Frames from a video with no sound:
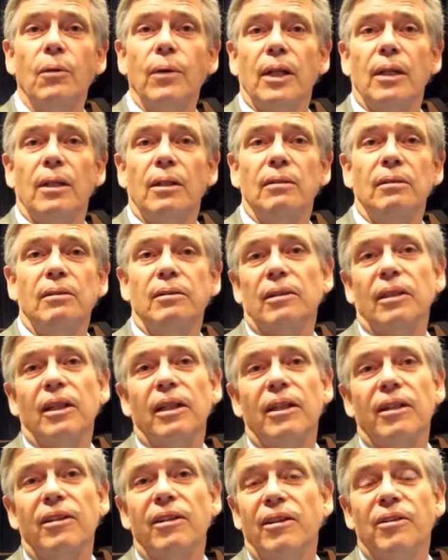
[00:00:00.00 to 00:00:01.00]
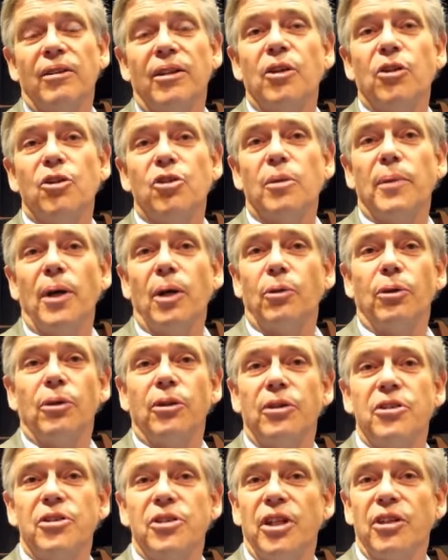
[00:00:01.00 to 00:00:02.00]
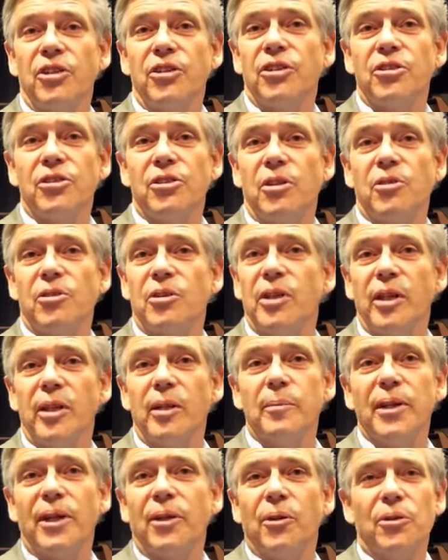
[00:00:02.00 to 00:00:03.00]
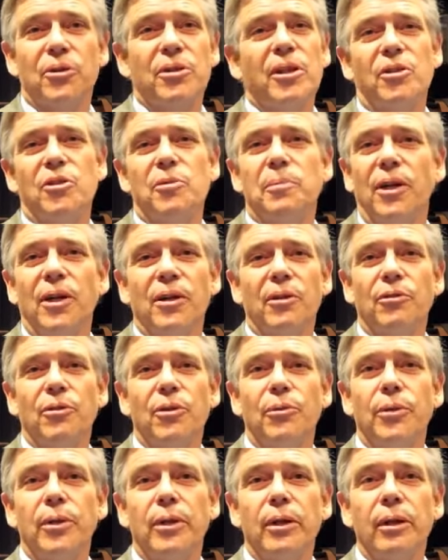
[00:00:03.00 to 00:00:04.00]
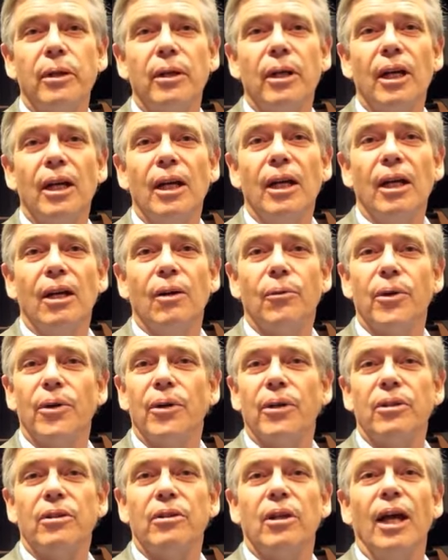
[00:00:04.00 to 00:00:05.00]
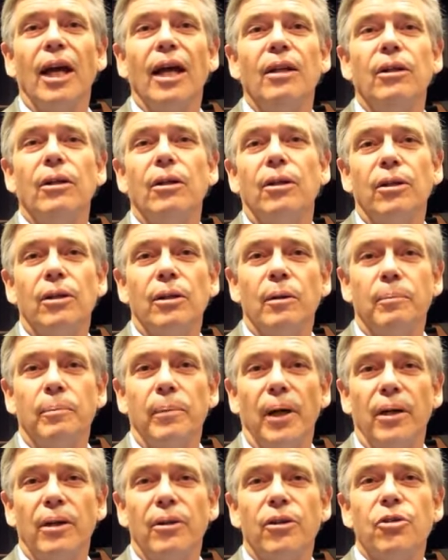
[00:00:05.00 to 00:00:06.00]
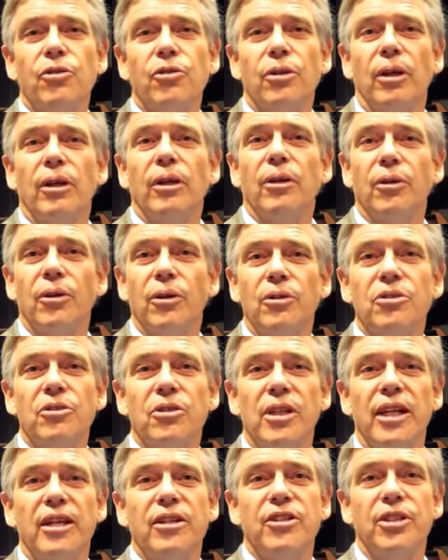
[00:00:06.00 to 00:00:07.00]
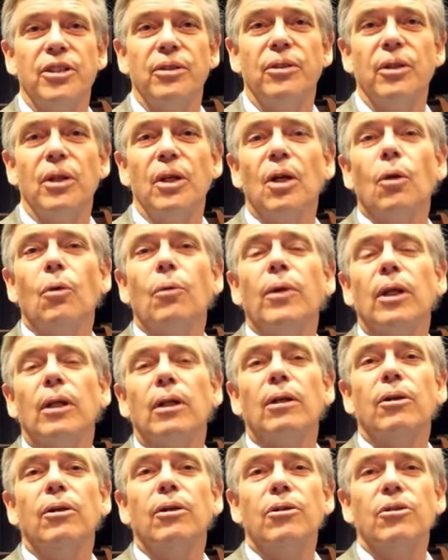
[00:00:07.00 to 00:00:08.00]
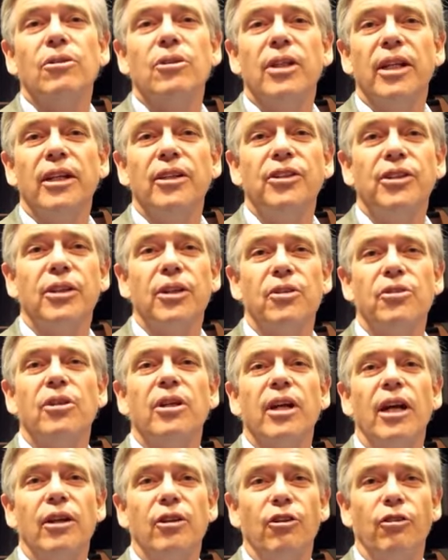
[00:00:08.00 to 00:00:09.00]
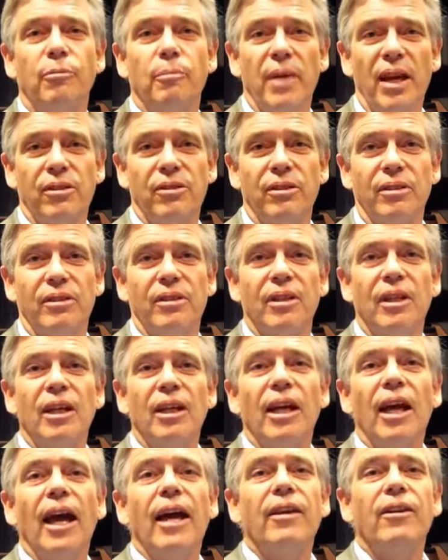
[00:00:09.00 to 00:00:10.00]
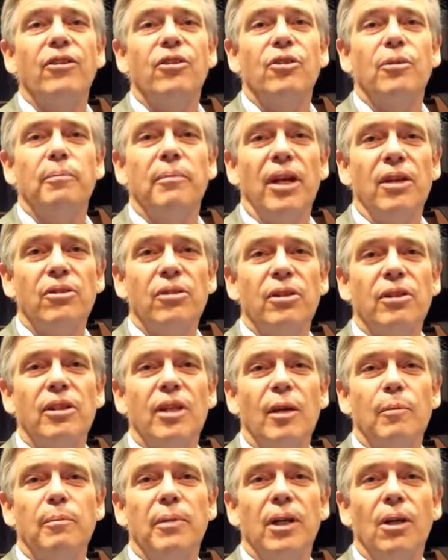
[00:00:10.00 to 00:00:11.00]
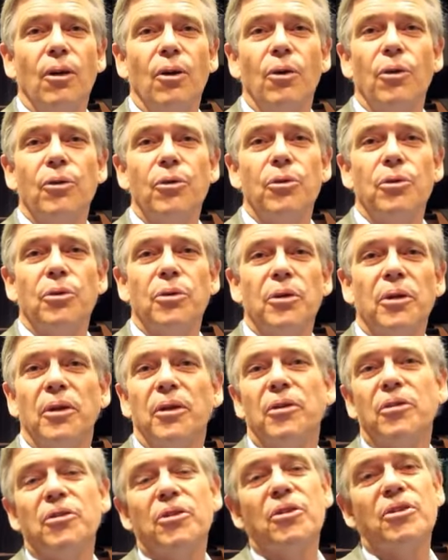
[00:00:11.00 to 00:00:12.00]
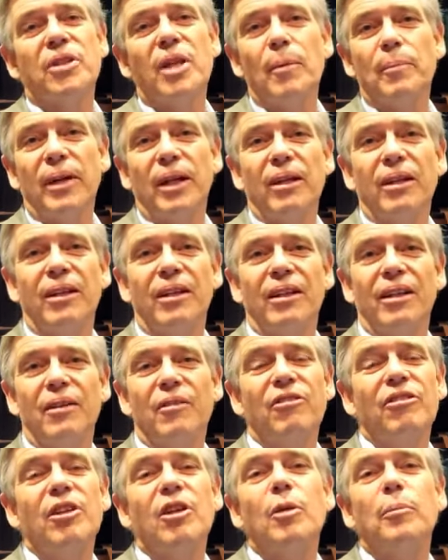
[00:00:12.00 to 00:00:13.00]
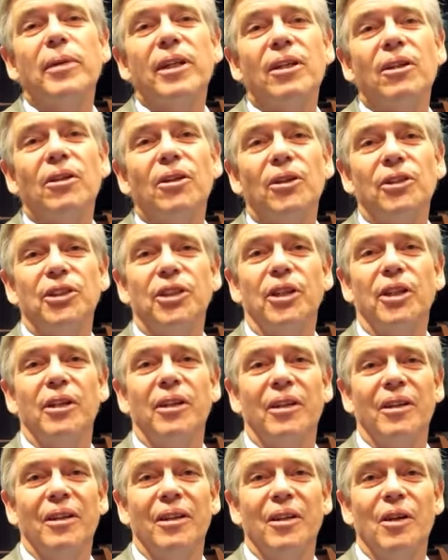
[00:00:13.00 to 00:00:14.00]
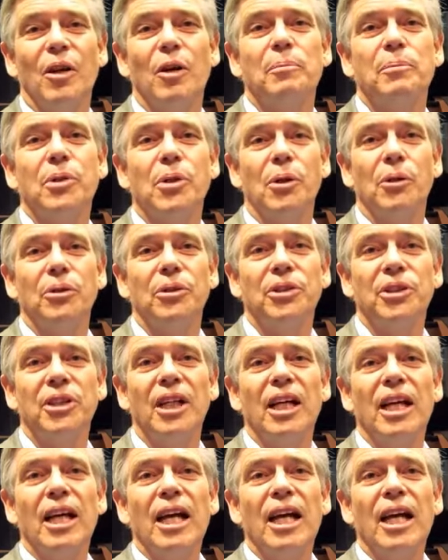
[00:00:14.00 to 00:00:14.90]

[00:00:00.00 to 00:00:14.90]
Well, it deals about organizations, that's clear, because that's part of the word, and the other part is constellation. Well, a constellation is a kind of method, and it's a method that belongs to the systemic phenomenologic approach.